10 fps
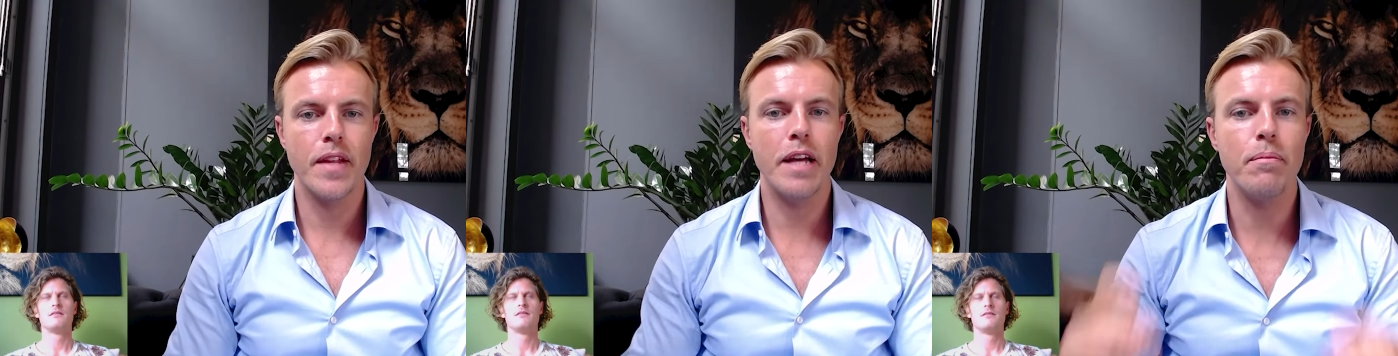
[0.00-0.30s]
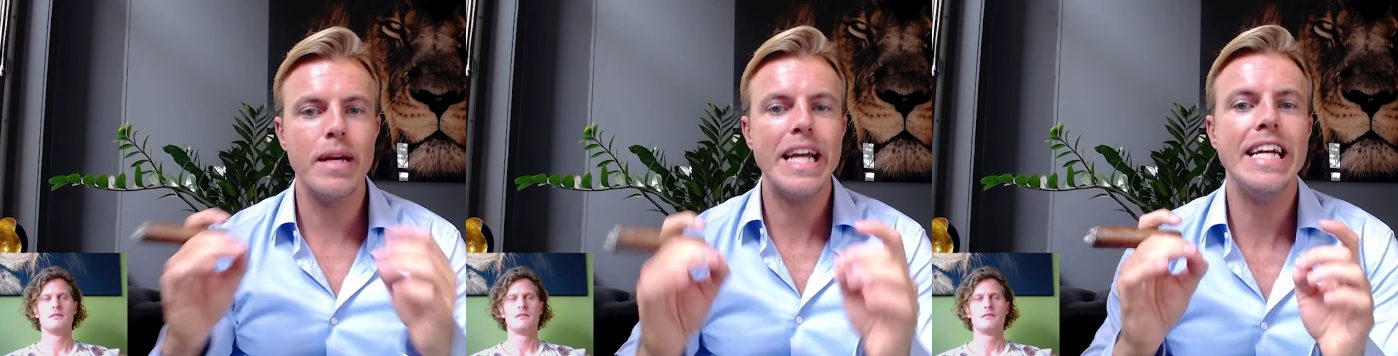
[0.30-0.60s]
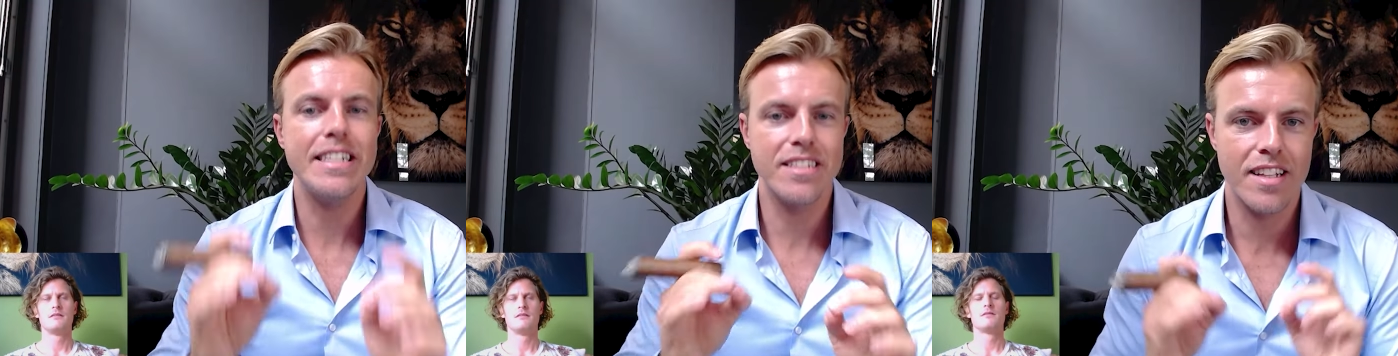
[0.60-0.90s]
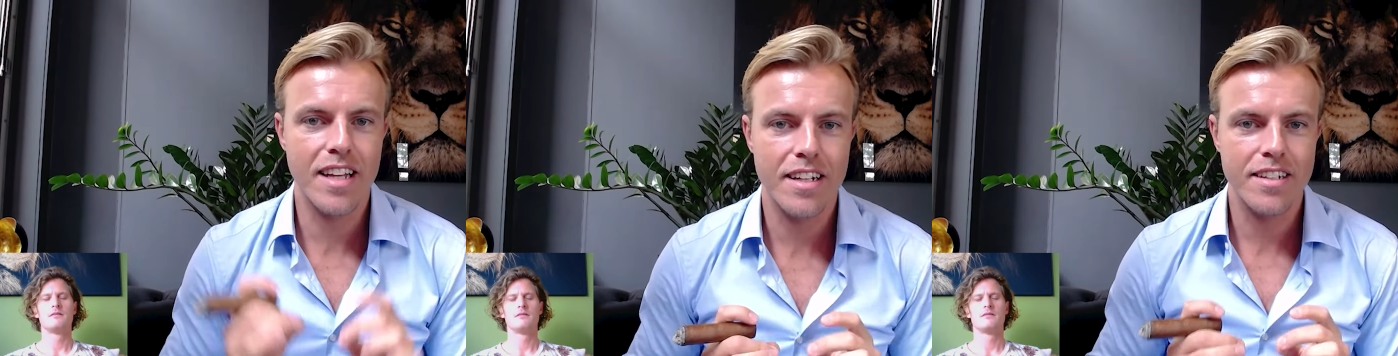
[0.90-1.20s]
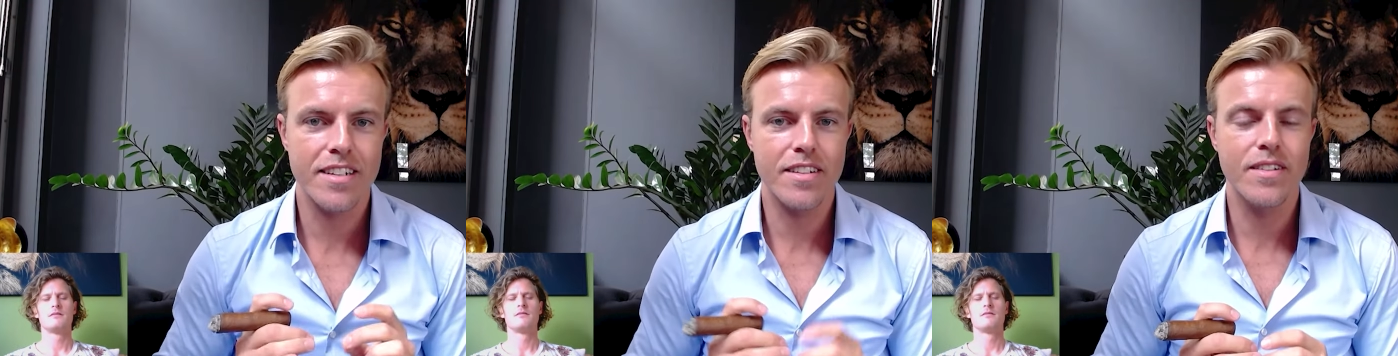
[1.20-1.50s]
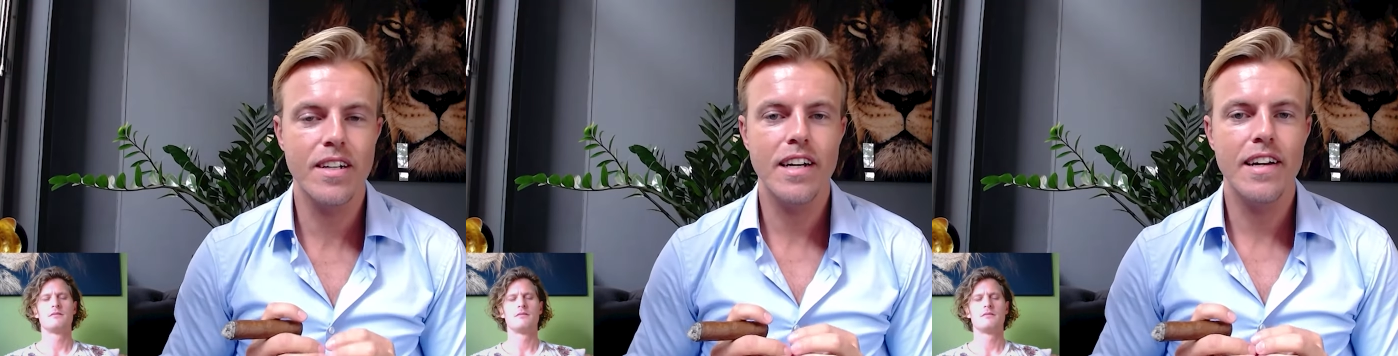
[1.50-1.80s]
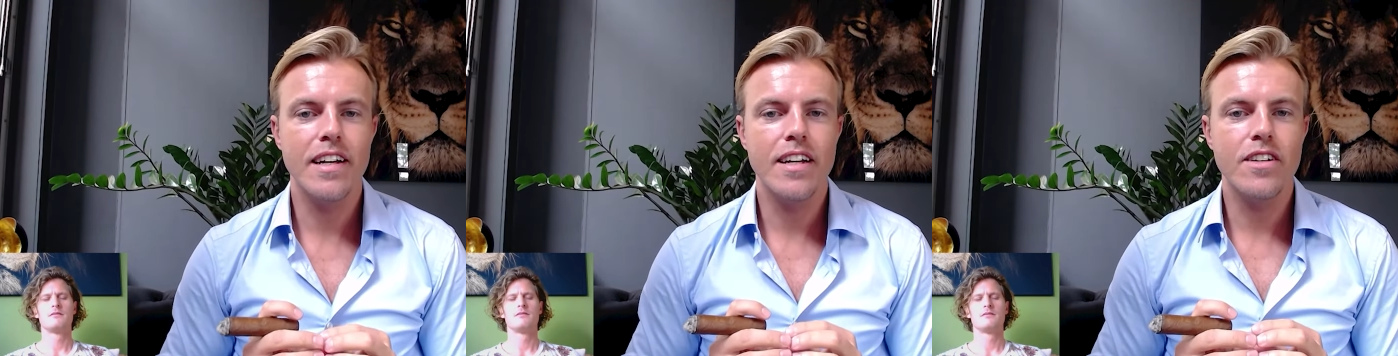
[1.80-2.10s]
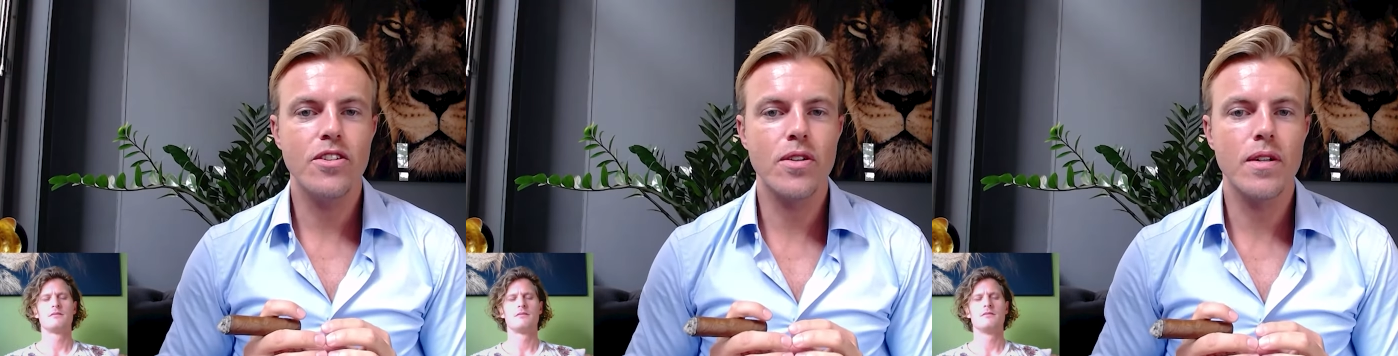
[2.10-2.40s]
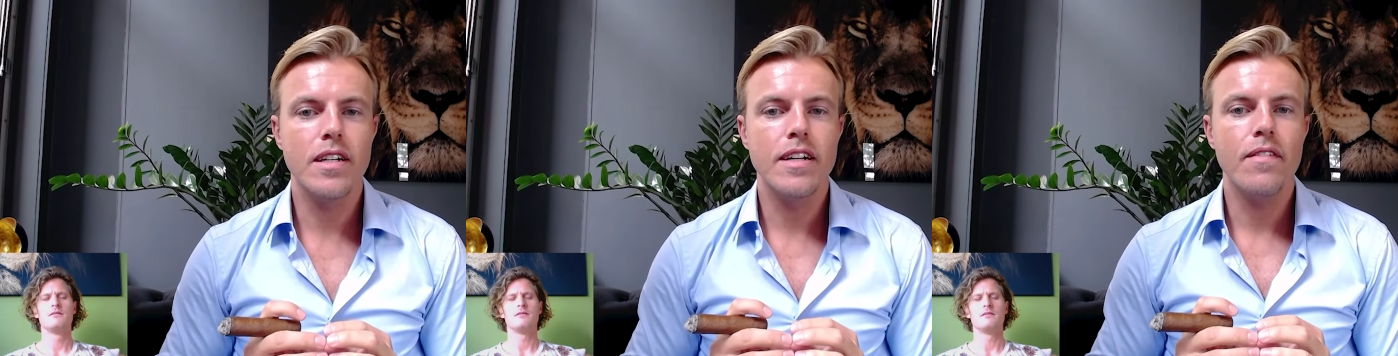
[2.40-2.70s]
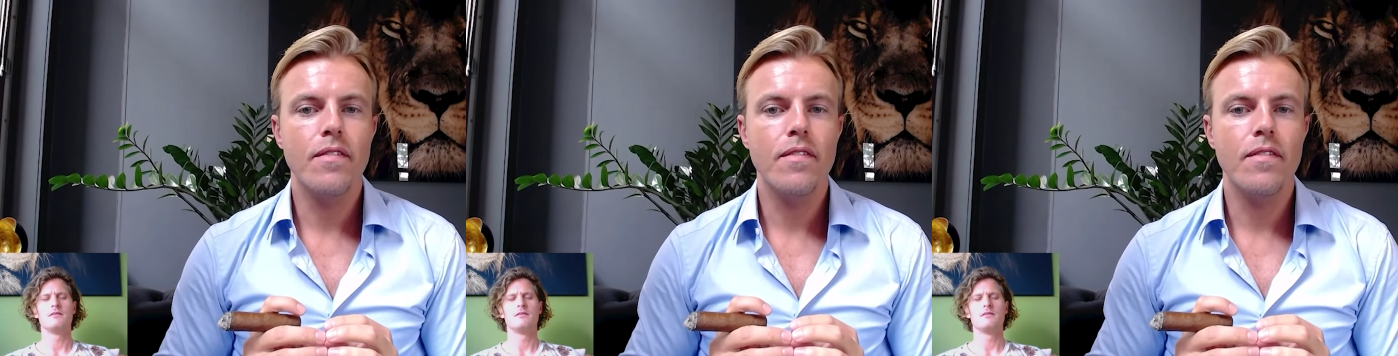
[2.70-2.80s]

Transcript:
Speaker 1: It means that, you know? So